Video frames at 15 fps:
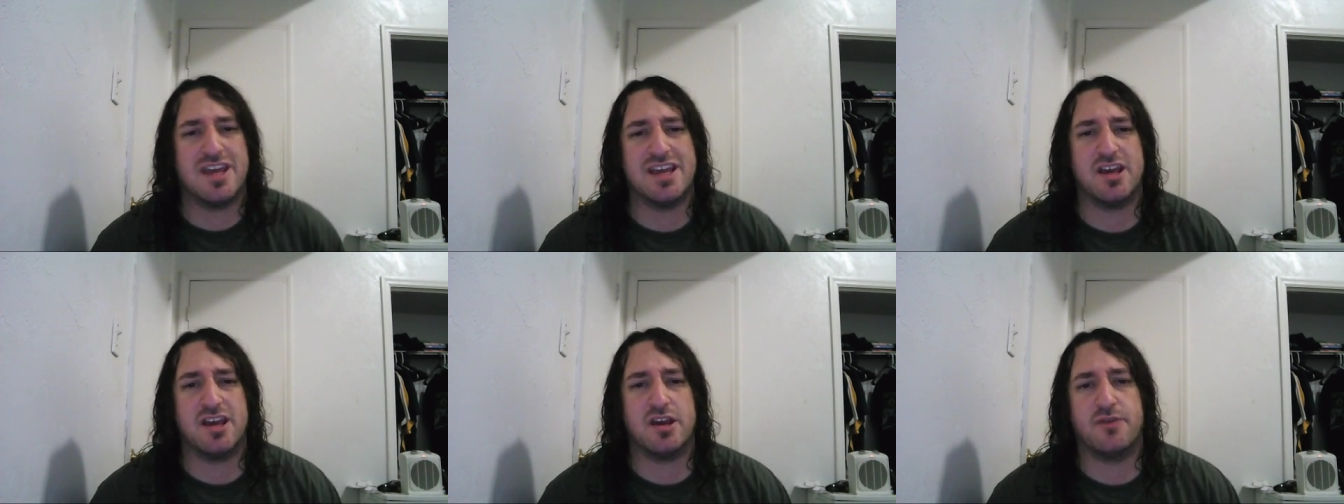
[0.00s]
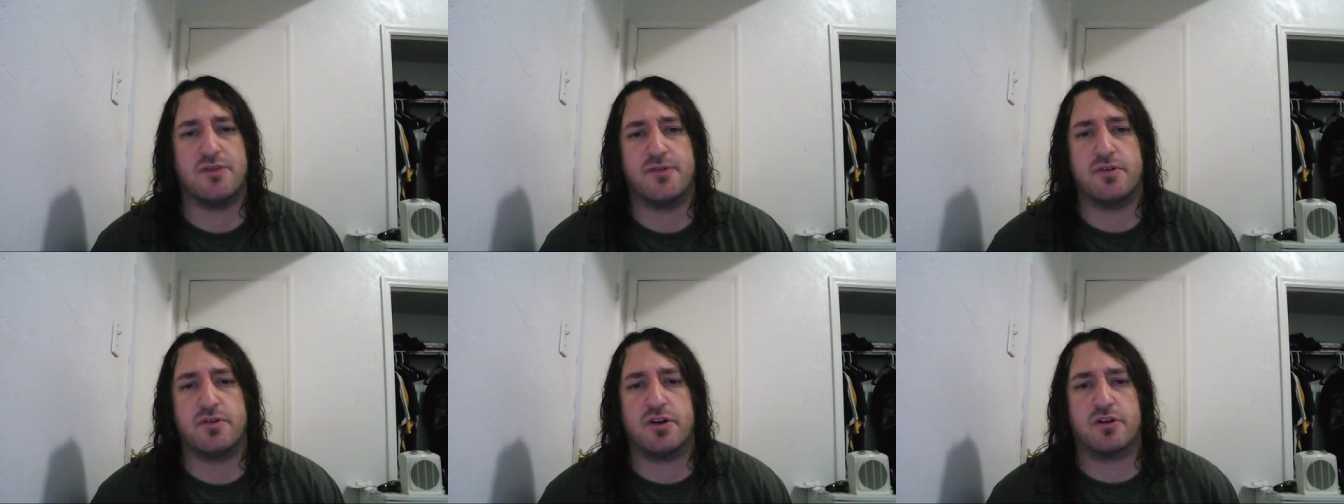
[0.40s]
if
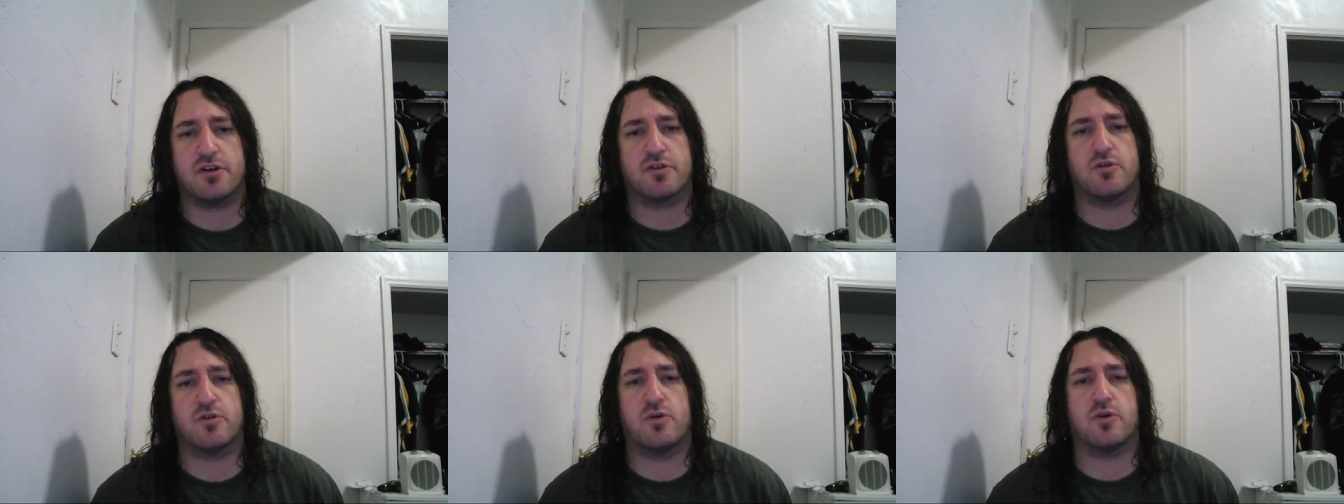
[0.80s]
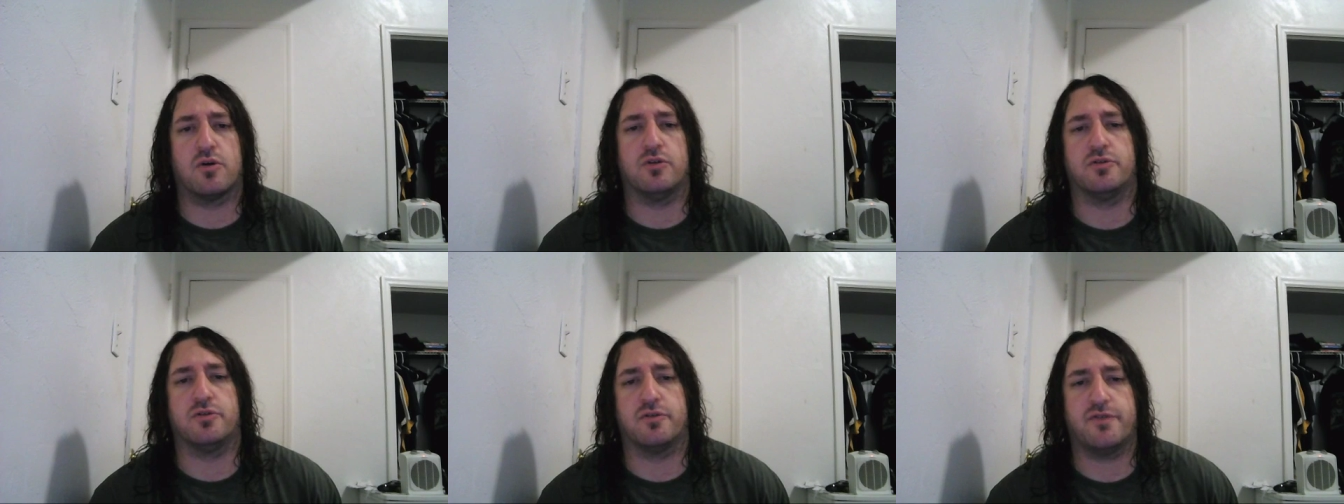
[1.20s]
you're younger or
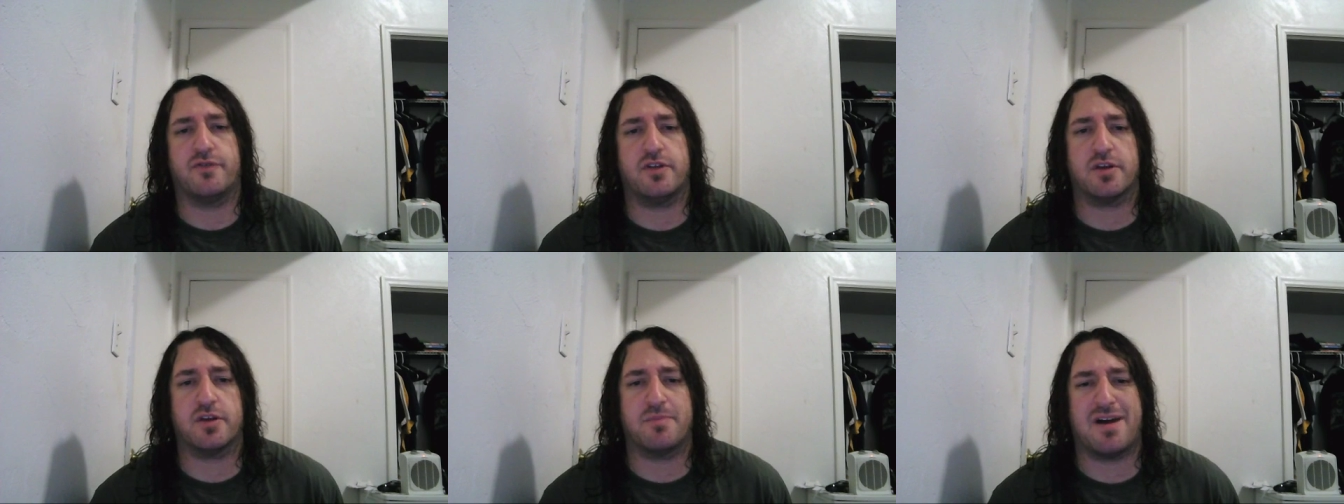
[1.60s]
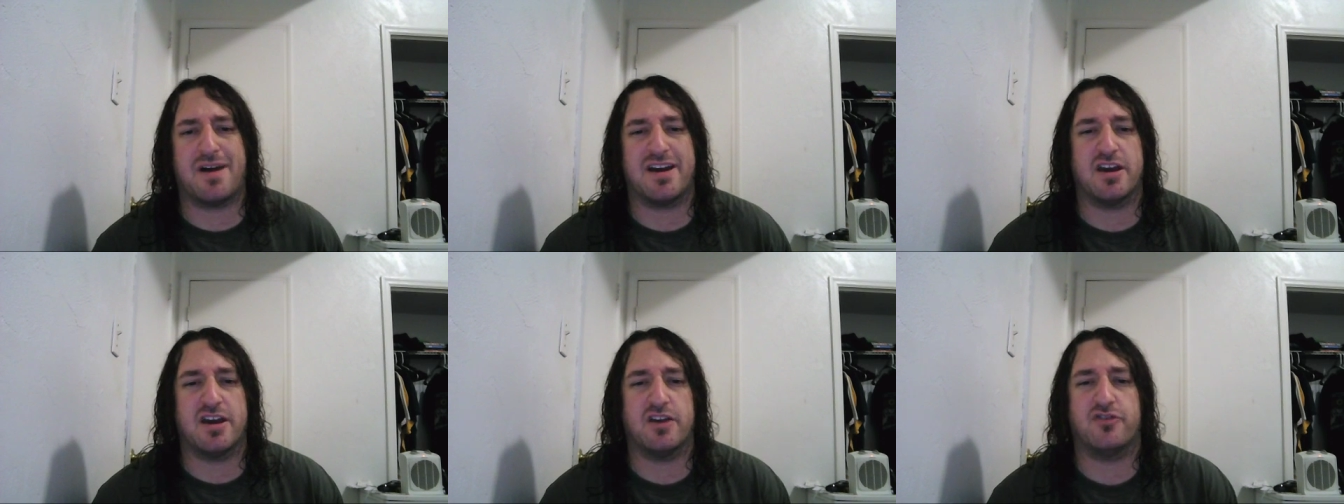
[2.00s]
older. If you're like my
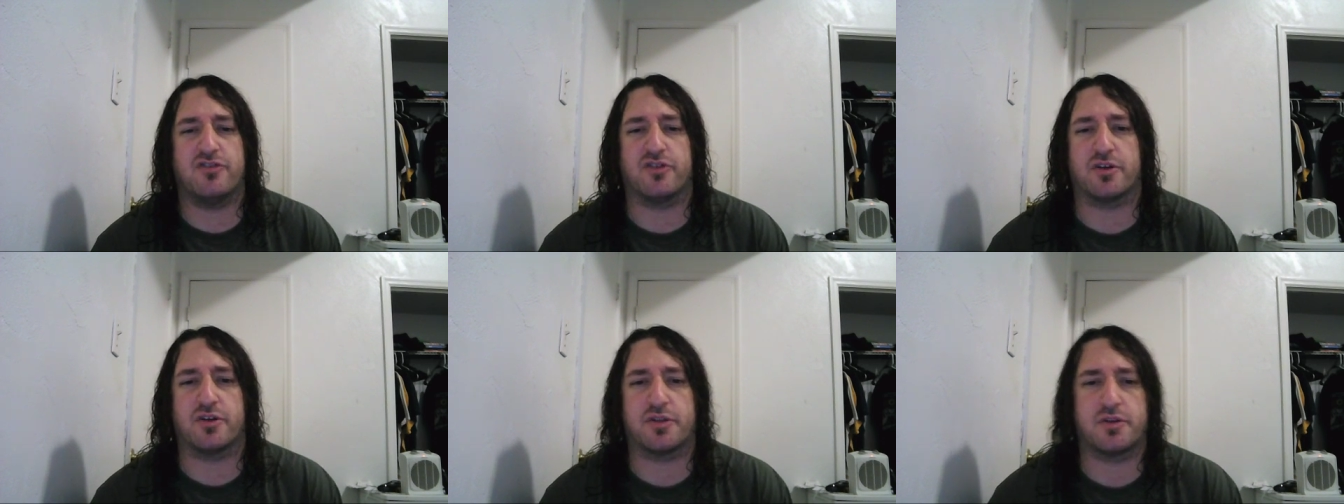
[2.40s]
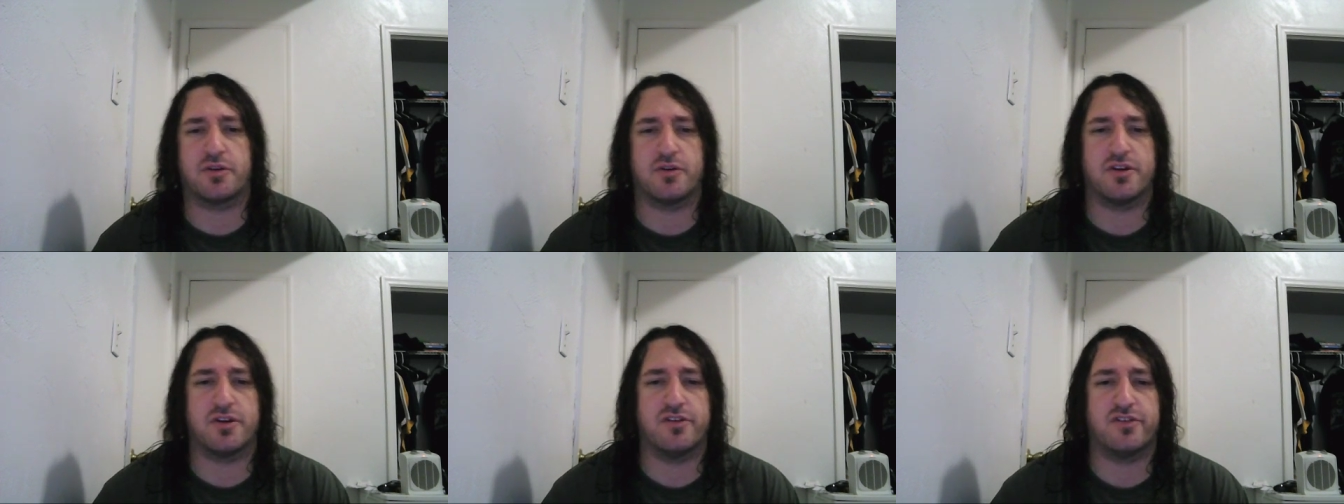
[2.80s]
age, like
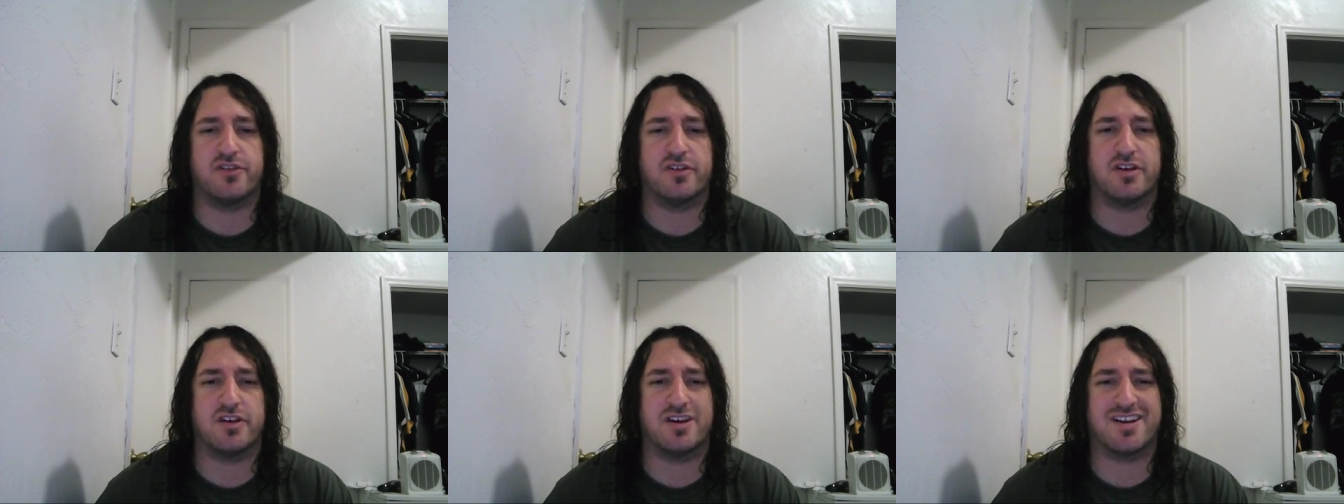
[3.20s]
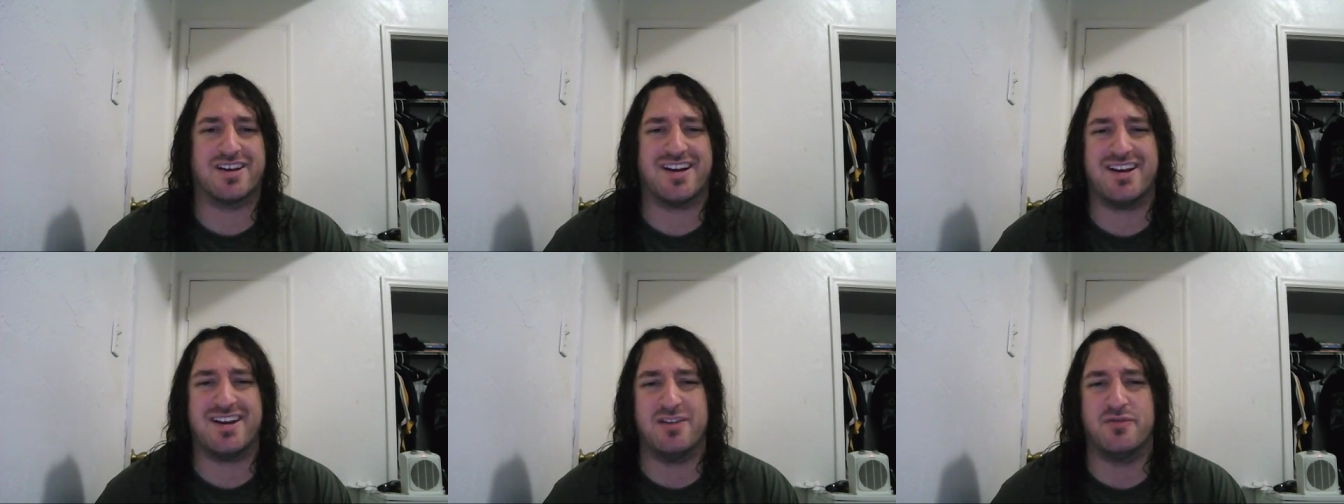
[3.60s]
30s, it
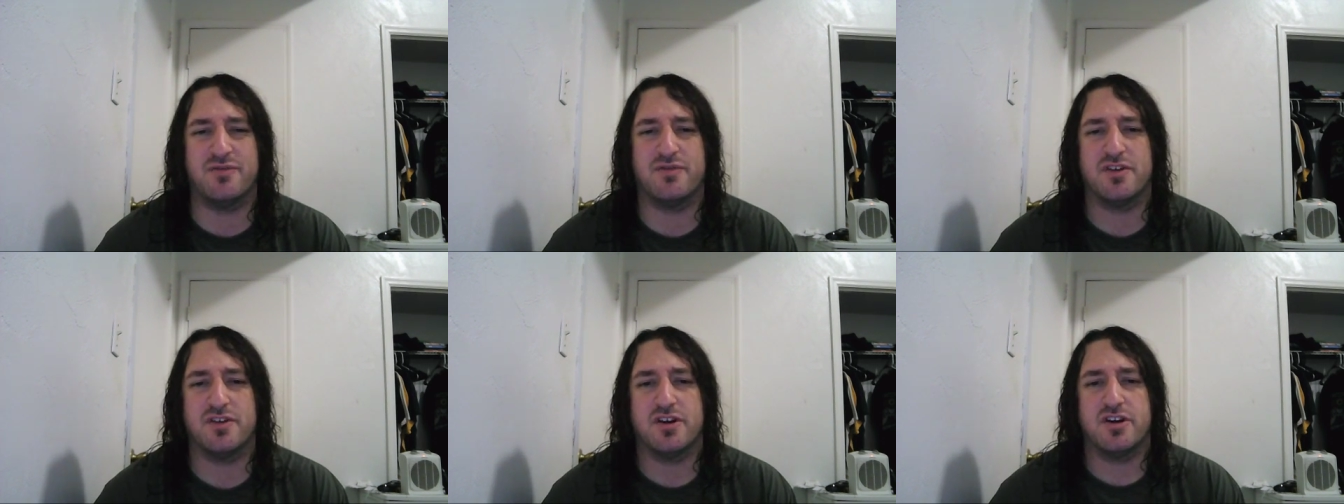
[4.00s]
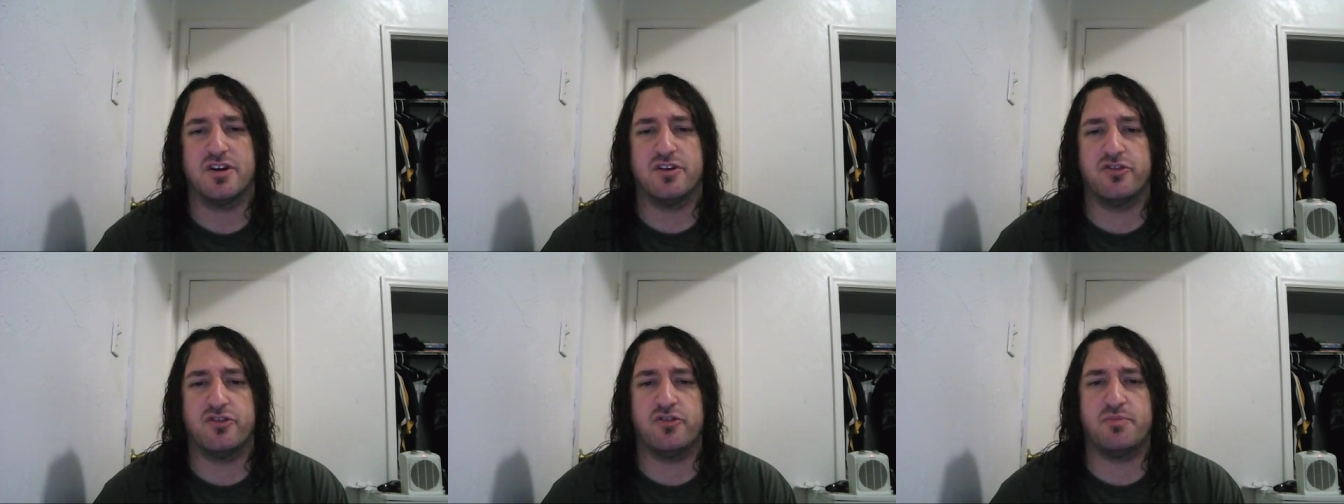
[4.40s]
kind of
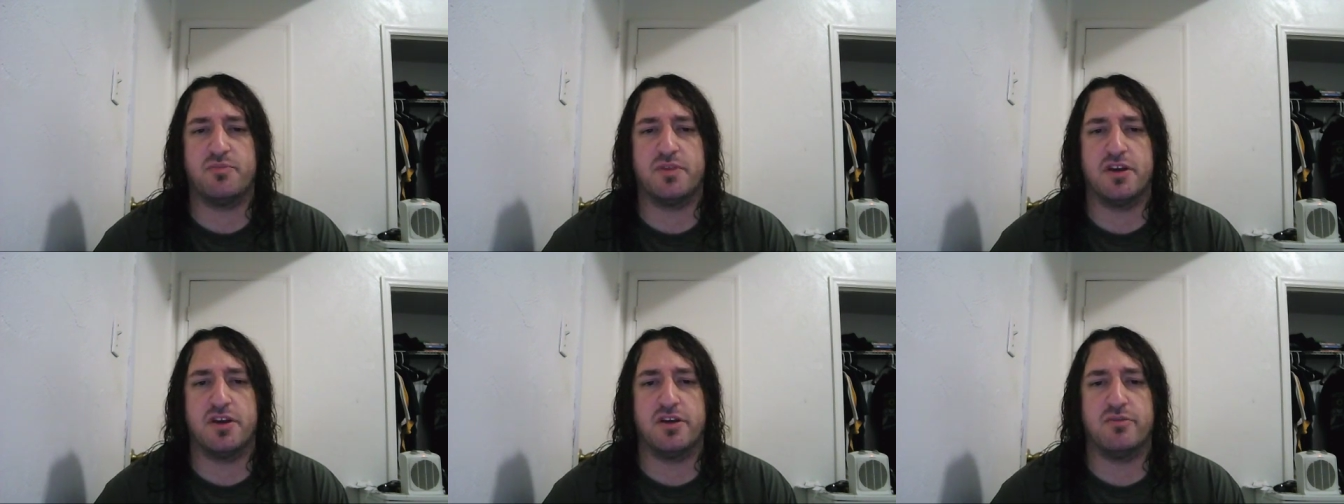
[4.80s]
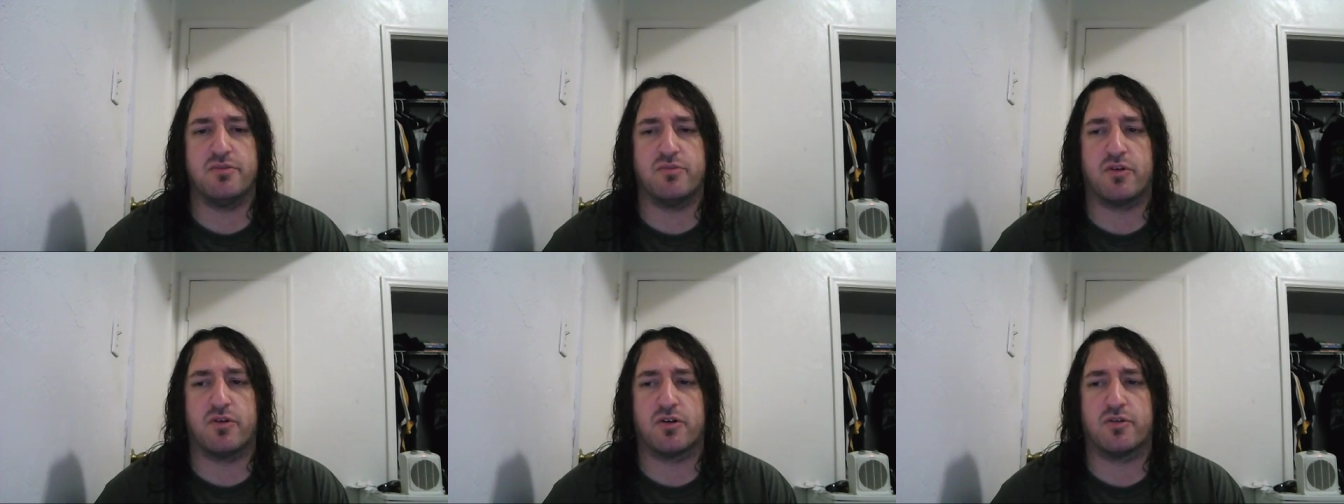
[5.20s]
you should be
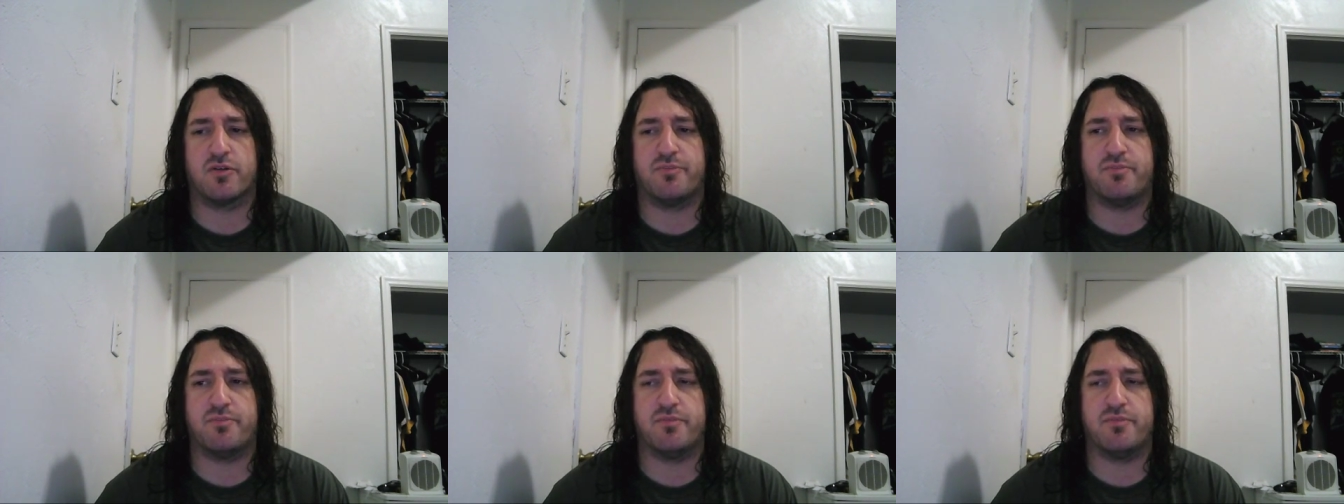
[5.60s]
more.